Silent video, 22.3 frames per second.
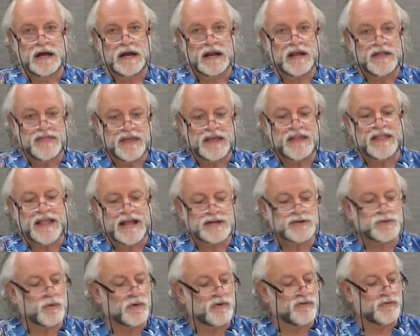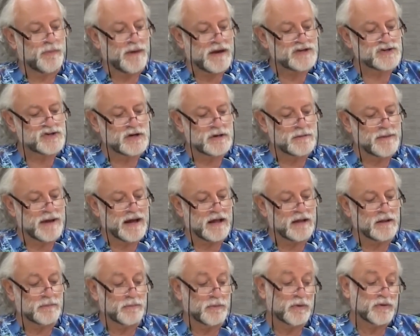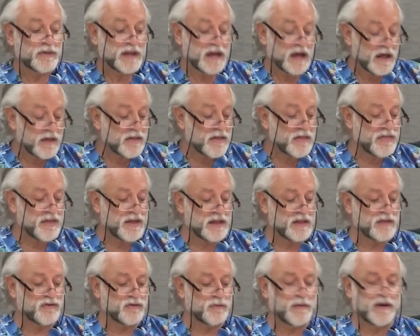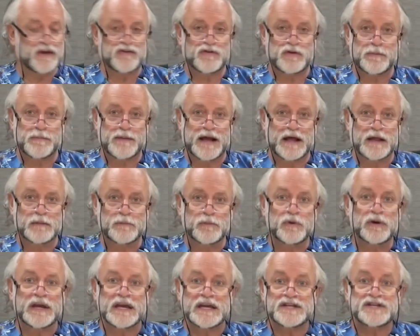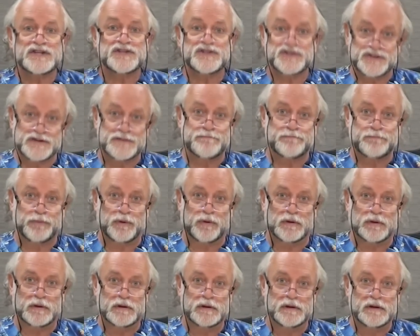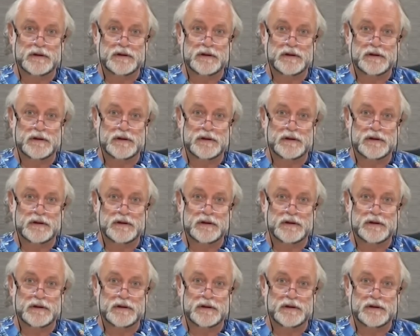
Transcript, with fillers: And I think that's what's special about the book. The other thing that's special about the book, it is simple.